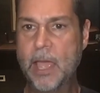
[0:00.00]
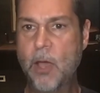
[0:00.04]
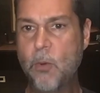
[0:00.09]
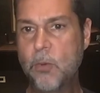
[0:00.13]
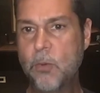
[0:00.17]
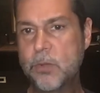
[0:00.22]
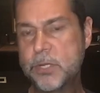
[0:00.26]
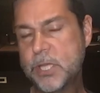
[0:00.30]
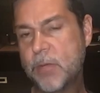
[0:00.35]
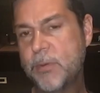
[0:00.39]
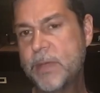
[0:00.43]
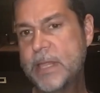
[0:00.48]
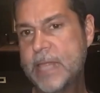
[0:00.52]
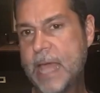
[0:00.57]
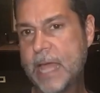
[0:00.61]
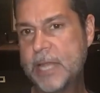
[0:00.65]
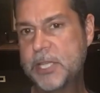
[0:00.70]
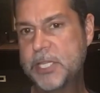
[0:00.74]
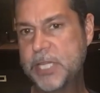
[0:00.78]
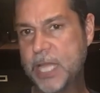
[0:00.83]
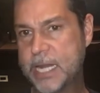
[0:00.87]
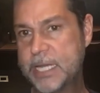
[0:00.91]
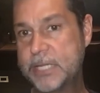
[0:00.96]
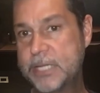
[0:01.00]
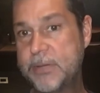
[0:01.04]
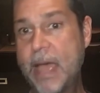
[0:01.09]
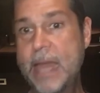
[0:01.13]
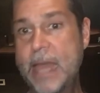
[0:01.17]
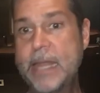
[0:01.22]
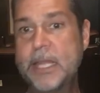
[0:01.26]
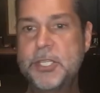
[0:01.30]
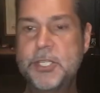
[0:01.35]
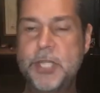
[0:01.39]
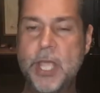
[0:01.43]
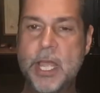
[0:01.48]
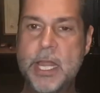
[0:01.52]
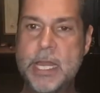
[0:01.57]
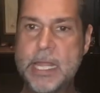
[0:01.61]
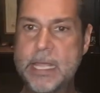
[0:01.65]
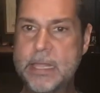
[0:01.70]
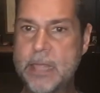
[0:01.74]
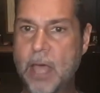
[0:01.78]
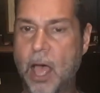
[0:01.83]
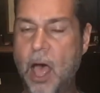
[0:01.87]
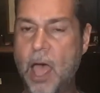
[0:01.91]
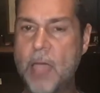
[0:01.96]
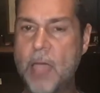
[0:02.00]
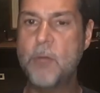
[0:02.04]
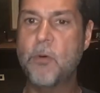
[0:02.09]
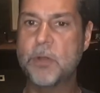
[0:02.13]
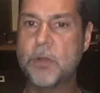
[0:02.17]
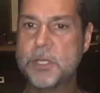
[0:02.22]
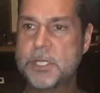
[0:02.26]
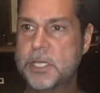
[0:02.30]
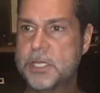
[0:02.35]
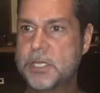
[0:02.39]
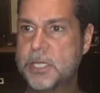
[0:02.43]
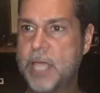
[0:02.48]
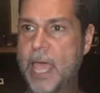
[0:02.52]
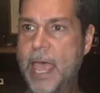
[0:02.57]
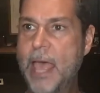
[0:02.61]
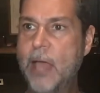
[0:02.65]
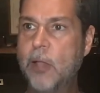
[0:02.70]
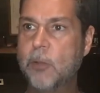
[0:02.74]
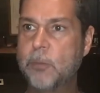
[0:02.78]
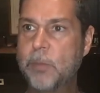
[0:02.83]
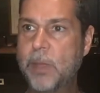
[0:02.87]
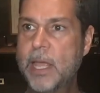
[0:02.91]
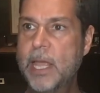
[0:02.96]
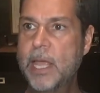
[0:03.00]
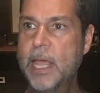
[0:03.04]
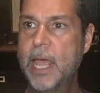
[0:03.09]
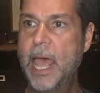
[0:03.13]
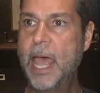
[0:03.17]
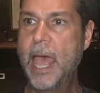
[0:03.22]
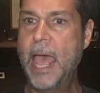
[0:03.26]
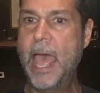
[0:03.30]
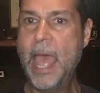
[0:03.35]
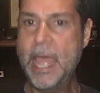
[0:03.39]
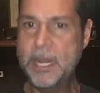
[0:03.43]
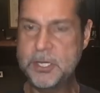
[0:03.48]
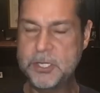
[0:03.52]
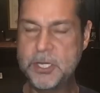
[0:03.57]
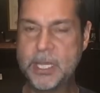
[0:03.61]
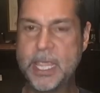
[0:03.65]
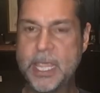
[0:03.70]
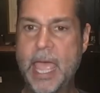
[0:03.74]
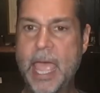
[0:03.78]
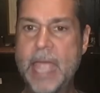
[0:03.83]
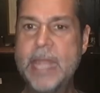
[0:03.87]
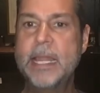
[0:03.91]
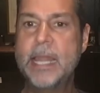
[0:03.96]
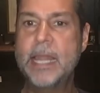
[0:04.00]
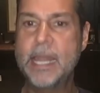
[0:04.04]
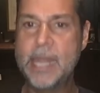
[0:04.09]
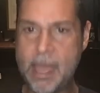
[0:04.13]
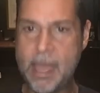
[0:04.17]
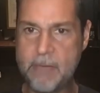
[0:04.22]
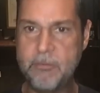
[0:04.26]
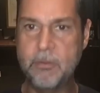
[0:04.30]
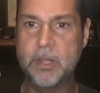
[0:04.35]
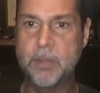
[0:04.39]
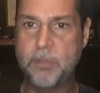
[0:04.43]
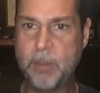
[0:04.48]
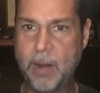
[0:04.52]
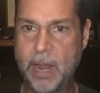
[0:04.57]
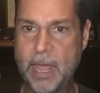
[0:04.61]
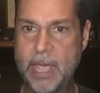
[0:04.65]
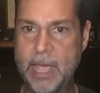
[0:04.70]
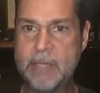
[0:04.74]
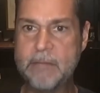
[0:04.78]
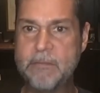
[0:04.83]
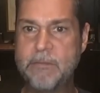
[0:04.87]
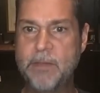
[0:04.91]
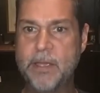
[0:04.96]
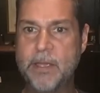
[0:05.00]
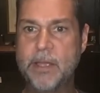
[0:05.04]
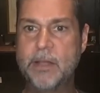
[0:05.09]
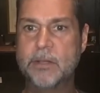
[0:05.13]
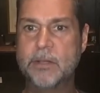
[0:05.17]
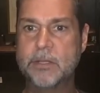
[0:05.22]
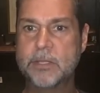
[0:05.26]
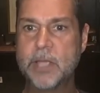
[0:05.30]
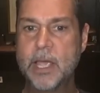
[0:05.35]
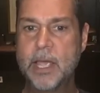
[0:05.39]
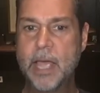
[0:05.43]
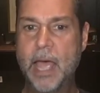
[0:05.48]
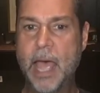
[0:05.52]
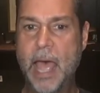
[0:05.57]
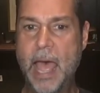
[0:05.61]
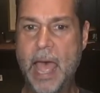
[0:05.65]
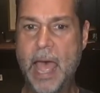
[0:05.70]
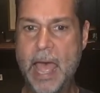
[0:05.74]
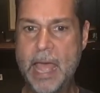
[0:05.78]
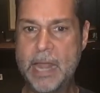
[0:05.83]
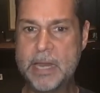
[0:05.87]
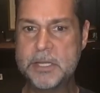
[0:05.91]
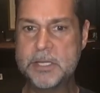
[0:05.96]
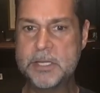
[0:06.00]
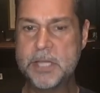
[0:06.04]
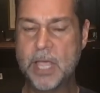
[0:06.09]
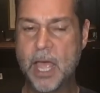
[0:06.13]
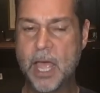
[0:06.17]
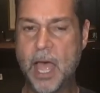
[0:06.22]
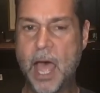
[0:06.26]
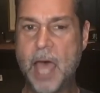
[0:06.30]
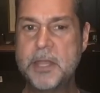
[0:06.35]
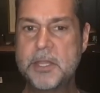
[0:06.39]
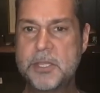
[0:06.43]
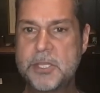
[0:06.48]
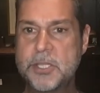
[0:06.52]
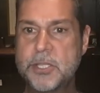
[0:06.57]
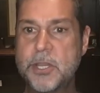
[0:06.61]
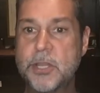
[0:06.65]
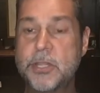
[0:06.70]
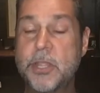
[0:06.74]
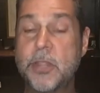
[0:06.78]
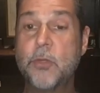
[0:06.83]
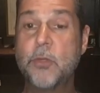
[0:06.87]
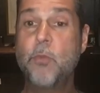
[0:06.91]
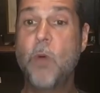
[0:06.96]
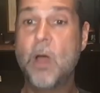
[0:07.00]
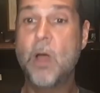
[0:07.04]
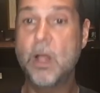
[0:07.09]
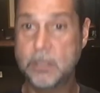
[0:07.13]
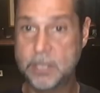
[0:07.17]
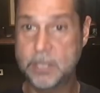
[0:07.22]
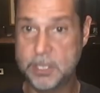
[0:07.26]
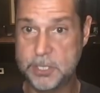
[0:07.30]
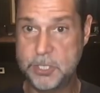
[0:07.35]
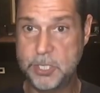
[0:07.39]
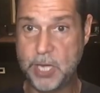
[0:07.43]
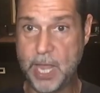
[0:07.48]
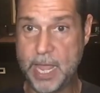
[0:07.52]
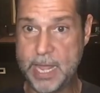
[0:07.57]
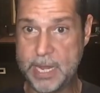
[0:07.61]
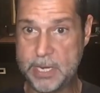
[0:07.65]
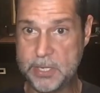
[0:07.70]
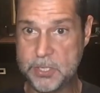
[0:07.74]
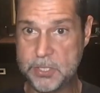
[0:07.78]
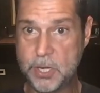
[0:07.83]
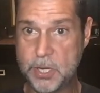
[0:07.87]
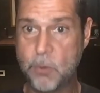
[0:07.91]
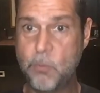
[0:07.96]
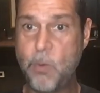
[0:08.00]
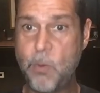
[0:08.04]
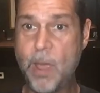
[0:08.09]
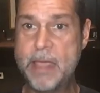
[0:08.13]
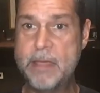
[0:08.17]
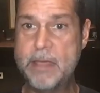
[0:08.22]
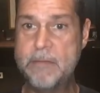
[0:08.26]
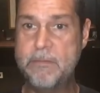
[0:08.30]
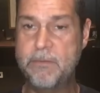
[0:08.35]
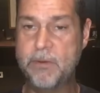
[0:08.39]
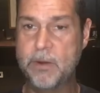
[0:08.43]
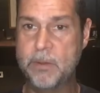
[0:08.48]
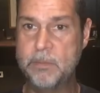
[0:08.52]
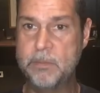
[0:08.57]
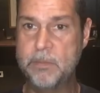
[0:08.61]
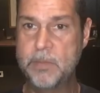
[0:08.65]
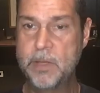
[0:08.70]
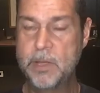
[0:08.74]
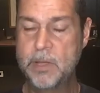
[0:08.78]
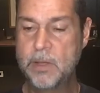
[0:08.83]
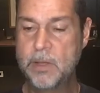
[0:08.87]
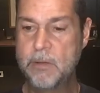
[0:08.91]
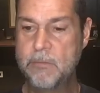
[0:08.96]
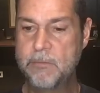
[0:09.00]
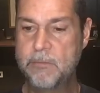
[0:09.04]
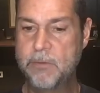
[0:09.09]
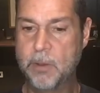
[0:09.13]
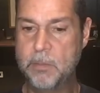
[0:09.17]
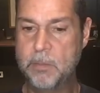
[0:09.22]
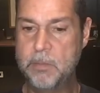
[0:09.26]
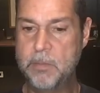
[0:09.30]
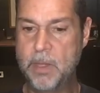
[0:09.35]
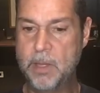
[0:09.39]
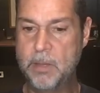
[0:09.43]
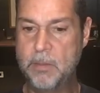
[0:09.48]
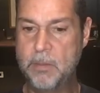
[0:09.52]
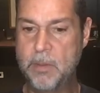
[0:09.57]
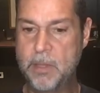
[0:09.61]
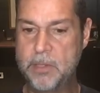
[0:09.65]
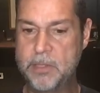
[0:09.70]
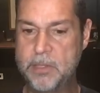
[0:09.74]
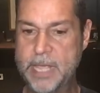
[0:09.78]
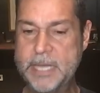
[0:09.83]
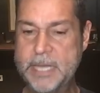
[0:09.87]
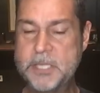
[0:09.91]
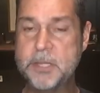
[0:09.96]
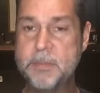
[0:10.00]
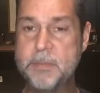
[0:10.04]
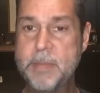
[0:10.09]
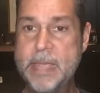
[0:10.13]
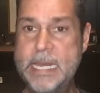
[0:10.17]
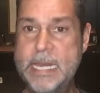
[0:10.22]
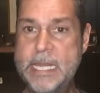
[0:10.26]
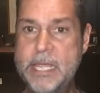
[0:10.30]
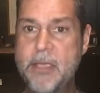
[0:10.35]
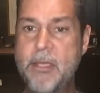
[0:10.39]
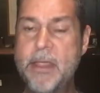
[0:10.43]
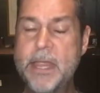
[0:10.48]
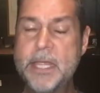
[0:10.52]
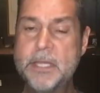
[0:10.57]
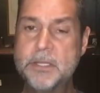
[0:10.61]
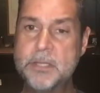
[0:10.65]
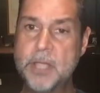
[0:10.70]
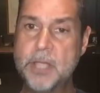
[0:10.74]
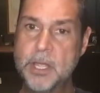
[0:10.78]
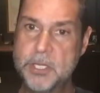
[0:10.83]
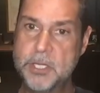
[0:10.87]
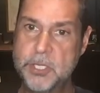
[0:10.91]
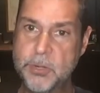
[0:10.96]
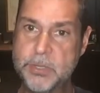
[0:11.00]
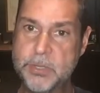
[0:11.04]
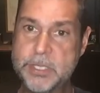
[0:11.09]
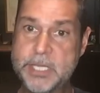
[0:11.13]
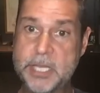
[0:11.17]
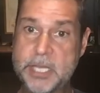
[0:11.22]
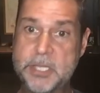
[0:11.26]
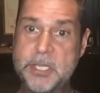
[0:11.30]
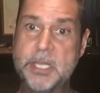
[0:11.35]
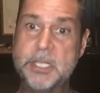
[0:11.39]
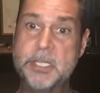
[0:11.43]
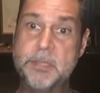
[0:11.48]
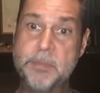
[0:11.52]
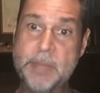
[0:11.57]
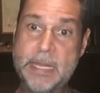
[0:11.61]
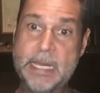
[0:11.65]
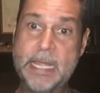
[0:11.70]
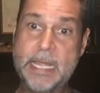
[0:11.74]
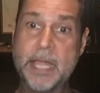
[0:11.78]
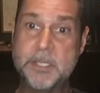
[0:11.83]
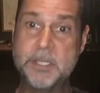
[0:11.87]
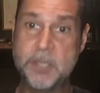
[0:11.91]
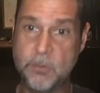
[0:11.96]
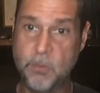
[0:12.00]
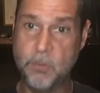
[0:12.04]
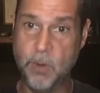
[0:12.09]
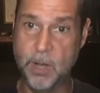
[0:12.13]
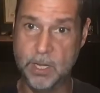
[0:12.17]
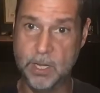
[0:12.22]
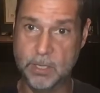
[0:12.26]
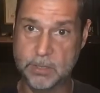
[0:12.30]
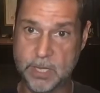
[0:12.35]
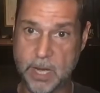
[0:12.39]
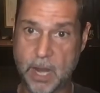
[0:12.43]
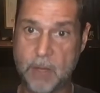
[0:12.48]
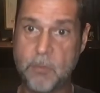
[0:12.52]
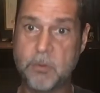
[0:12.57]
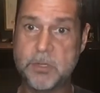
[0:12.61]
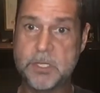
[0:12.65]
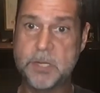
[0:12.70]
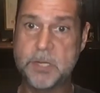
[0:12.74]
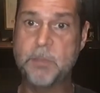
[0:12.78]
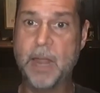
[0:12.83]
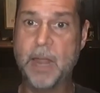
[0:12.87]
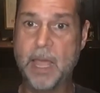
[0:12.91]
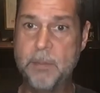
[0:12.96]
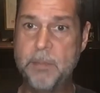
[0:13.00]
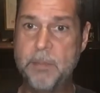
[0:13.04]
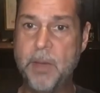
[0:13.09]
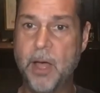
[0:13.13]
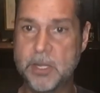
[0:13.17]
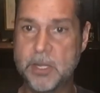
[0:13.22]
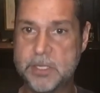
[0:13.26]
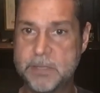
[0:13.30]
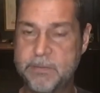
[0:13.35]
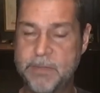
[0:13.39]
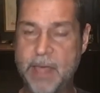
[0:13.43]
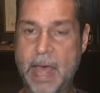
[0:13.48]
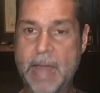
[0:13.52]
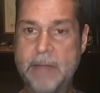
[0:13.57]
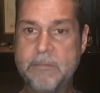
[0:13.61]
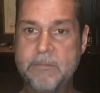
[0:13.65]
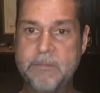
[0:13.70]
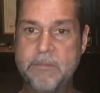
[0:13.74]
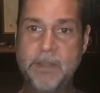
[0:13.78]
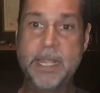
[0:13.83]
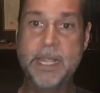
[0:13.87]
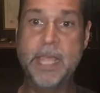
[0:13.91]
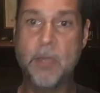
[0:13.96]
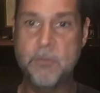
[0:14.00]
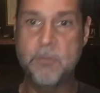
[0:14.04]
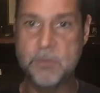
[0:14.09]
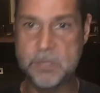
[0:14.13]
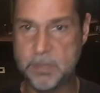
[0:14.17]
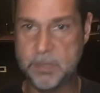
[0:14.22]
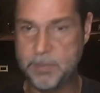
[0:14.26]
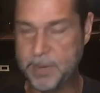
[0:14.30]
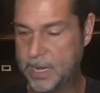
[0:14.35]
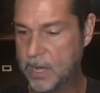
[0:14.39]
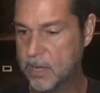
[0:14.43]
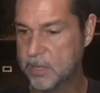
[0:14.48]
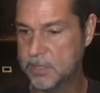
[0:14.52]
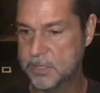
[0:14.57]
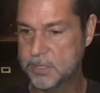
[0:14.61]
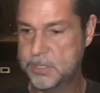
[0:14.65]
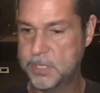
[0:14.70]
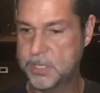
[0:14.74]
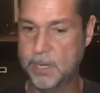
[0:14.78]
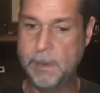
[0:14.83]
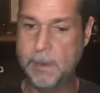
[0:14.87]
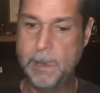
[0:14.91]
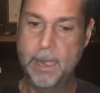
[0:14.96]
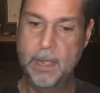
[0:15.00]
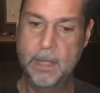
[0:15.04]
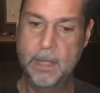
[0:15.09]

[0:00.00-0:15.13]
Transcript: Also in that journey, so I had a journey that wanted to help educate, level the playing field, and understood that the world had changed away from the intermediaries to a disintermediated world. And I wanted to play a part of that, and video was the big answer.